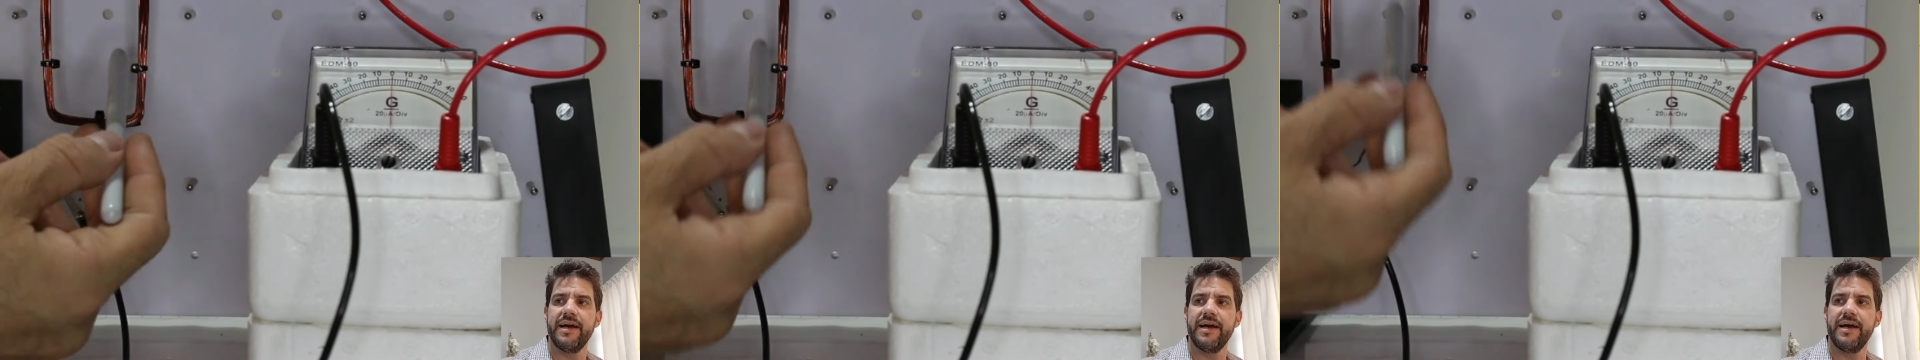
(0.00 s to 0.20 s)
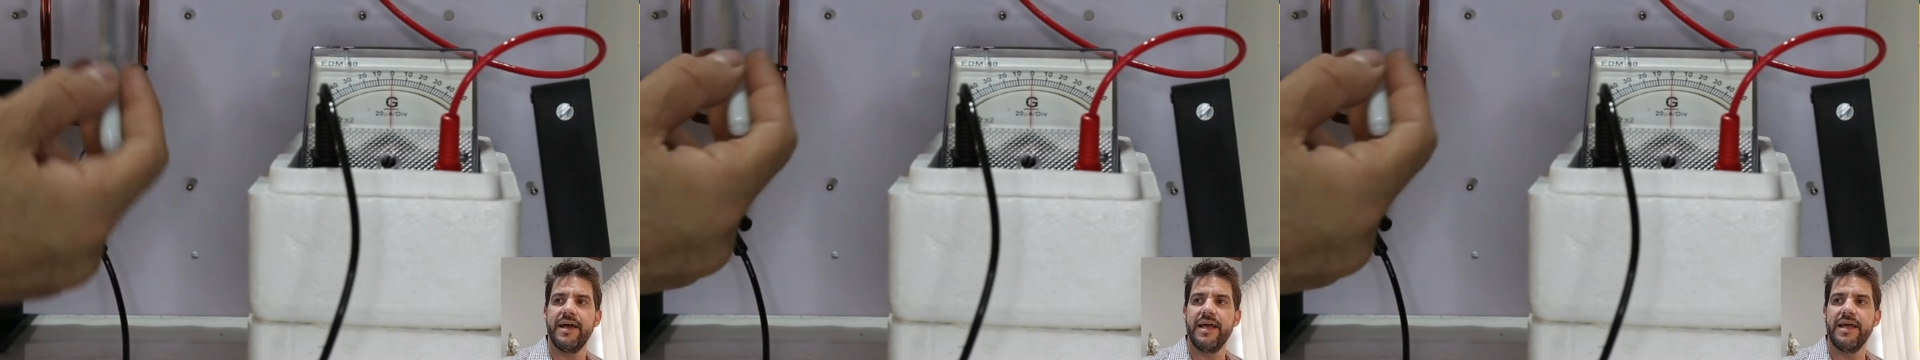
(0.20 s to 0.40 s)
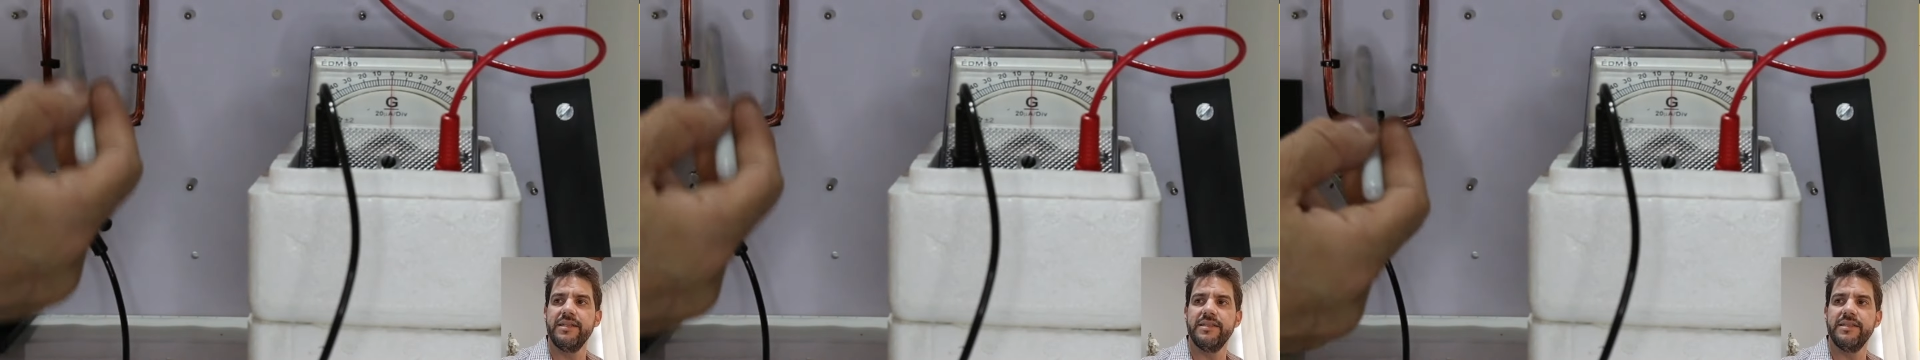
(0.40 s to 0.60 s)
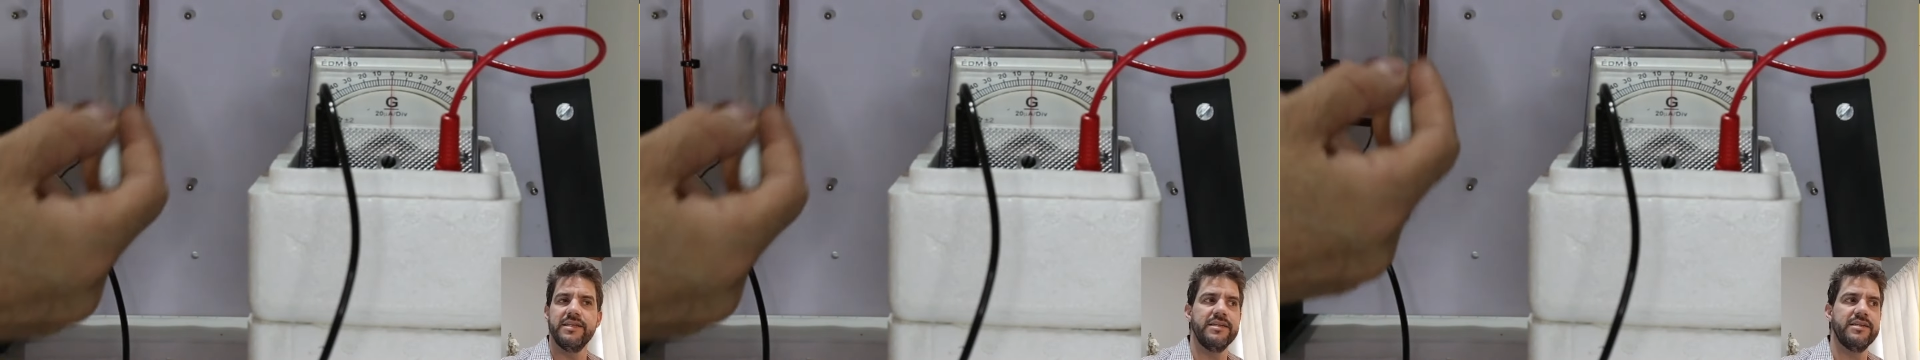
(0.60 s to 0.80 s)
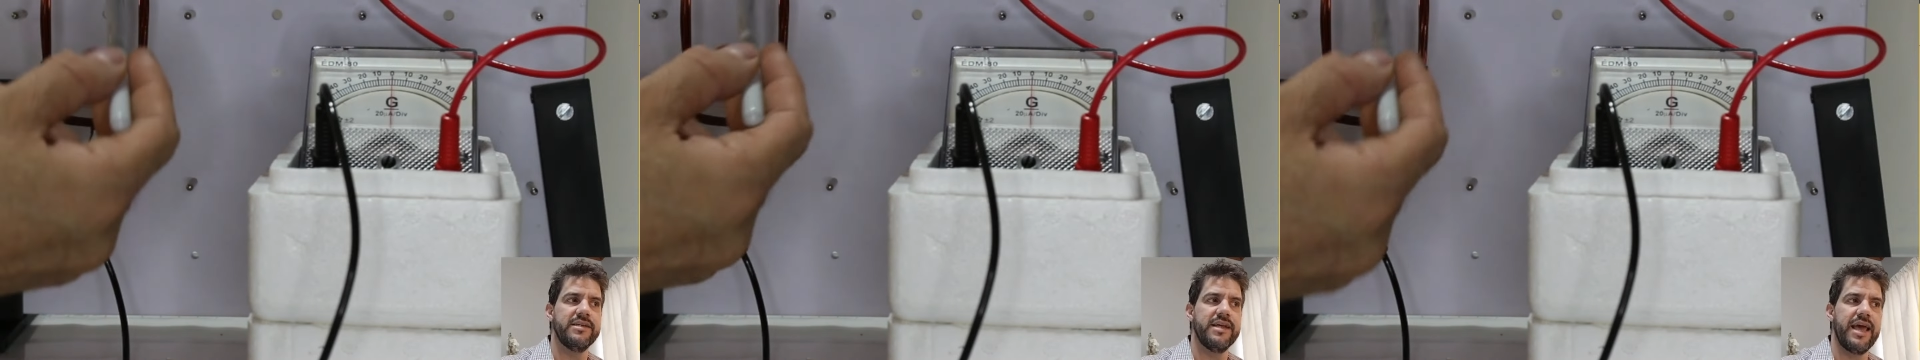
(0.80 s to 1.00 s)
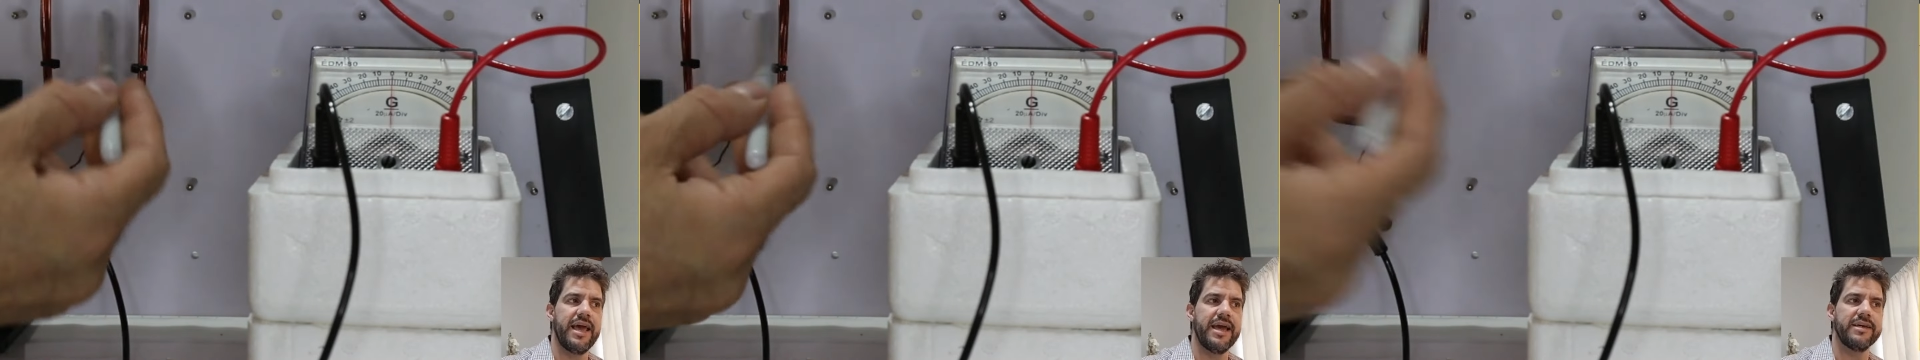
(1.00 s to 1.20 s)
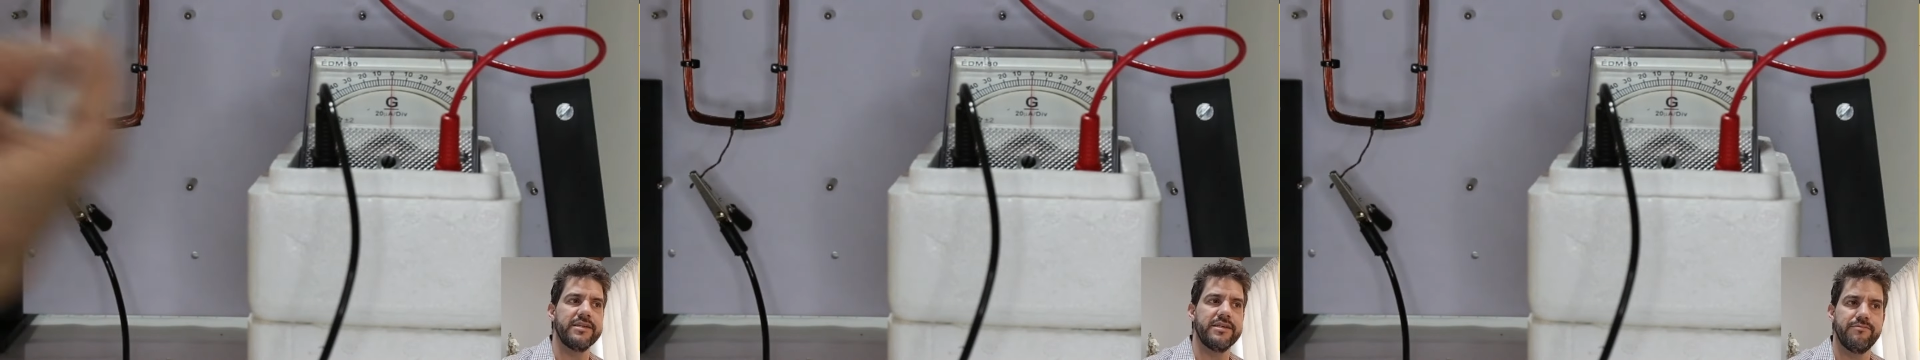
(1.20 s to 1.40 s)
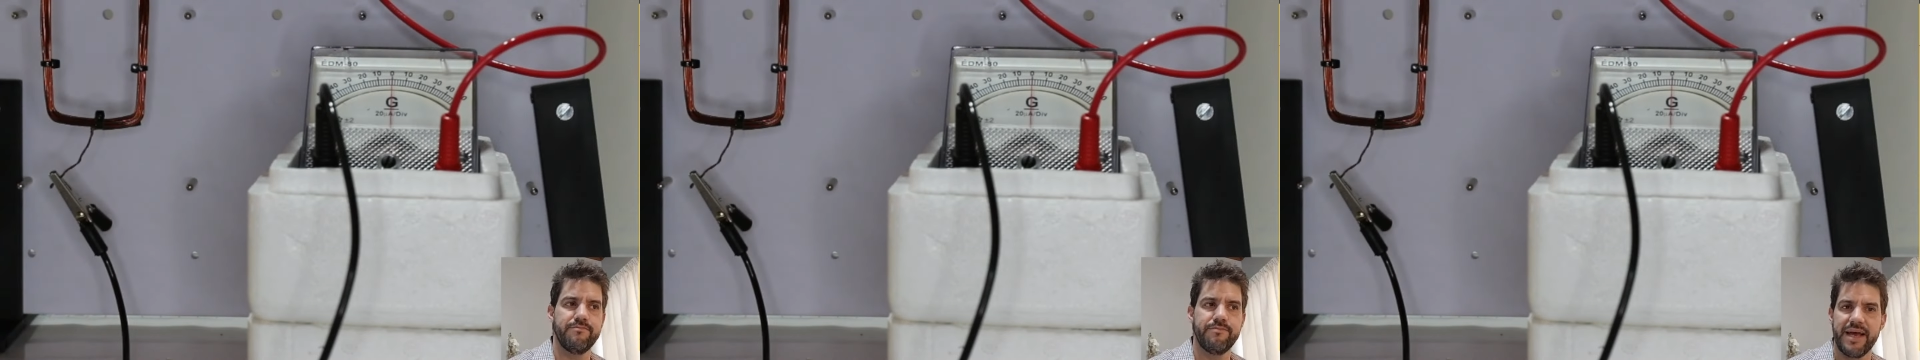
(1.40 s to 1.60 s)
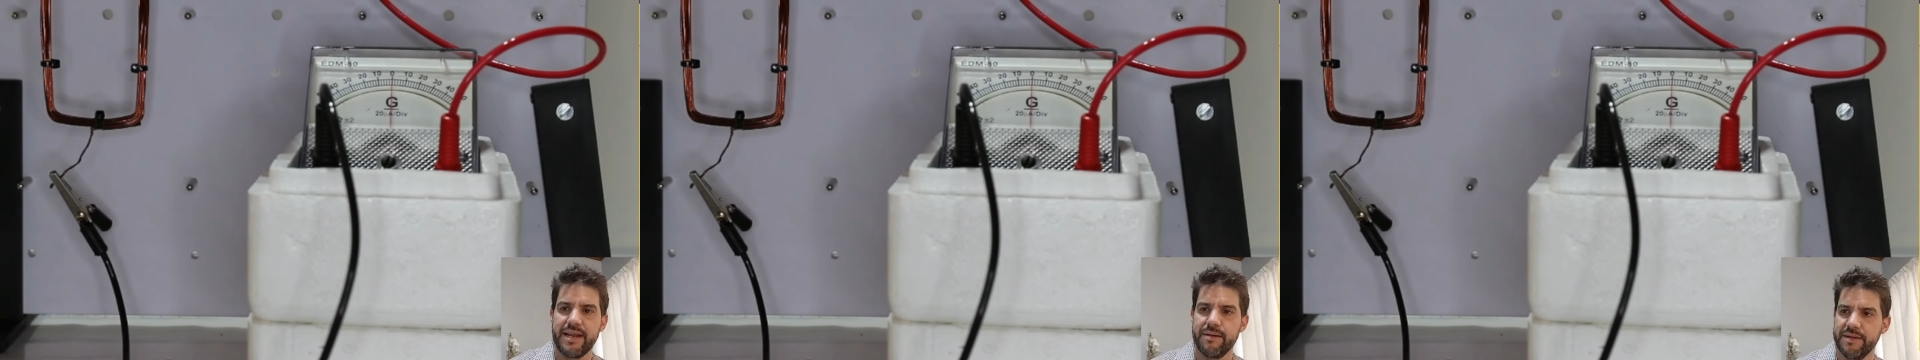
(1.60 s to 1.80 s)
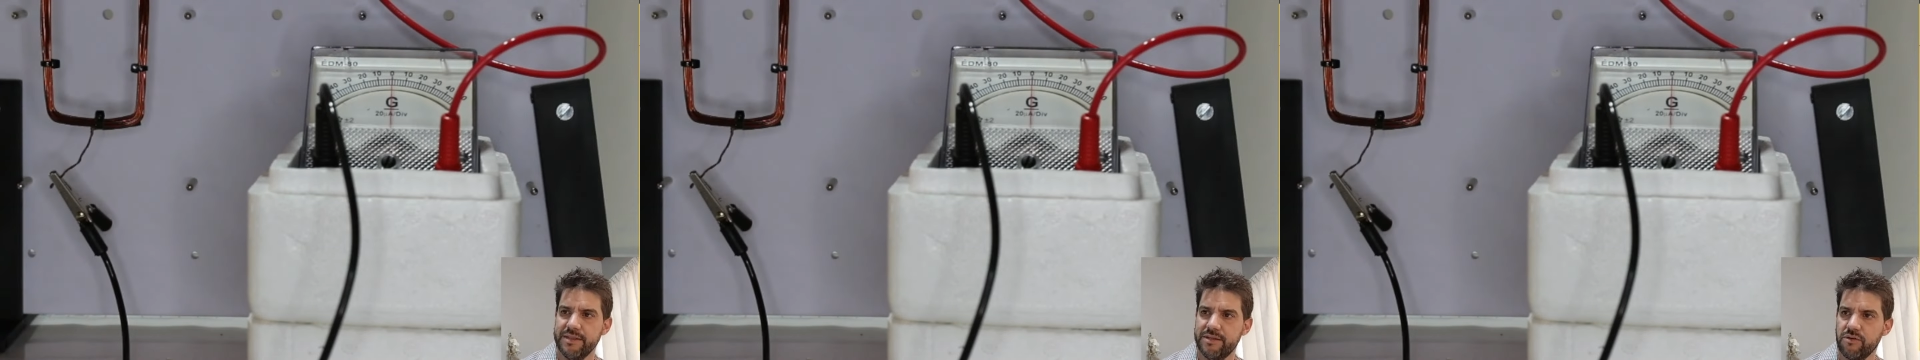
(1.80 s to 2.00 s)
in this
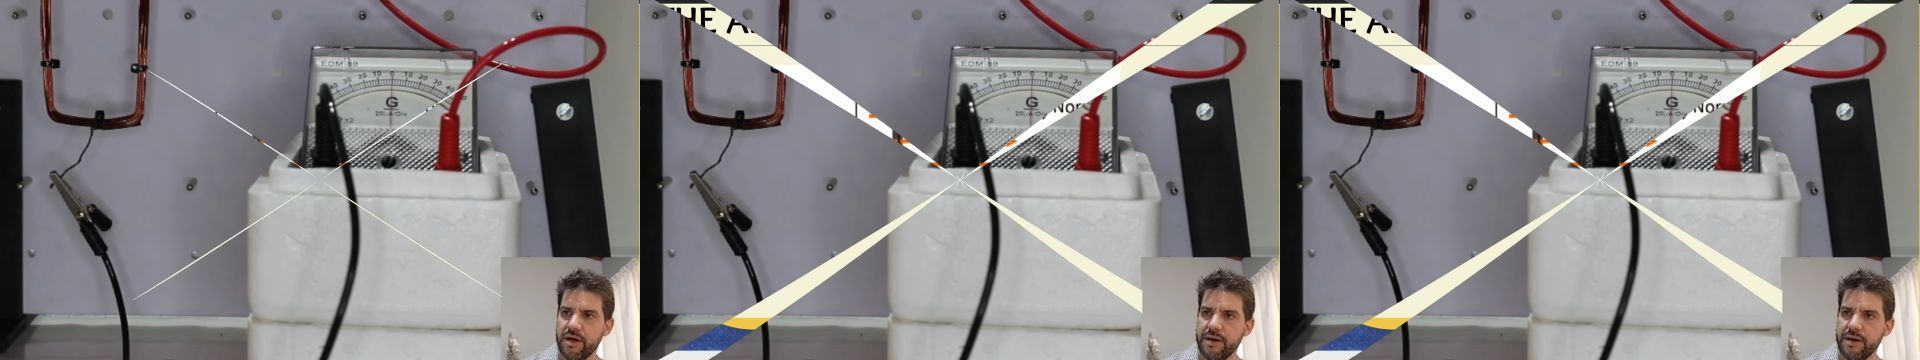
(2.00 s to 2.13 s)
experiment. Okay,